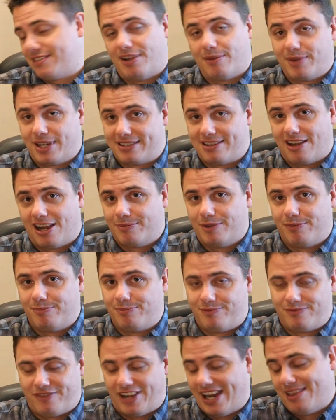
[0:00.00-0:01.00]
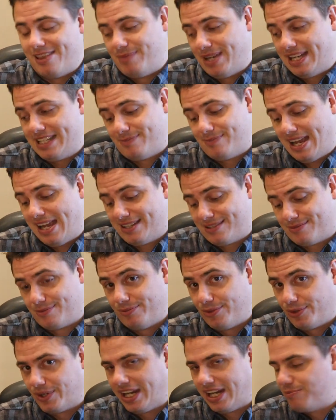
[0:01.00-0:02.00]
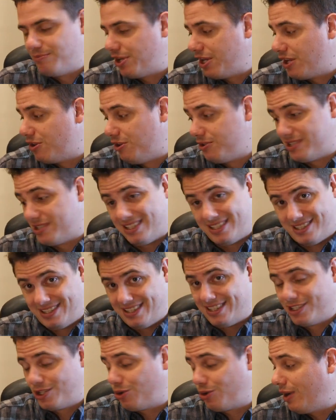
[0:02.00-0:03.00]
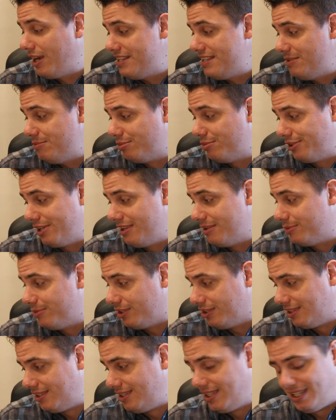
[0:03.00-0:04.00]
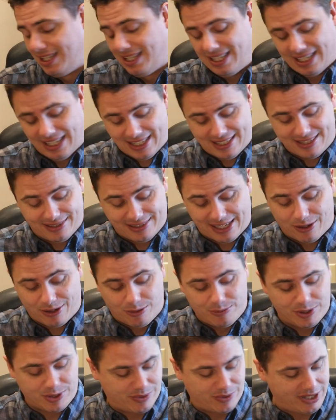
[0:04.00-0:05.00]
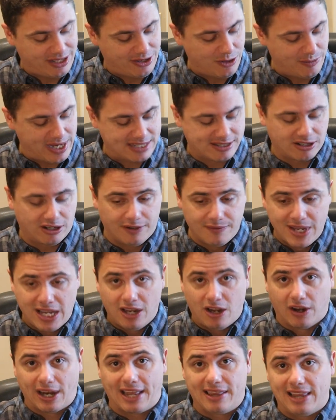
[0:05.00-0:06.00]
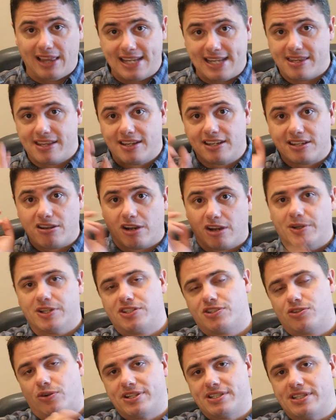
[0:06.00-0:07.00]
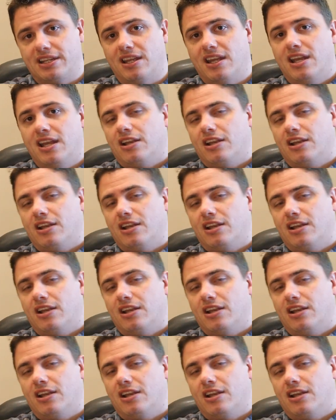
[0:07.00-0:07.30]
If I'm gonna talk about find the best mask, I mean, we're getting pretty close and this thing is crazy breathable it's like almost wearing no mask at all. Okay, last thing to talk about sourcing.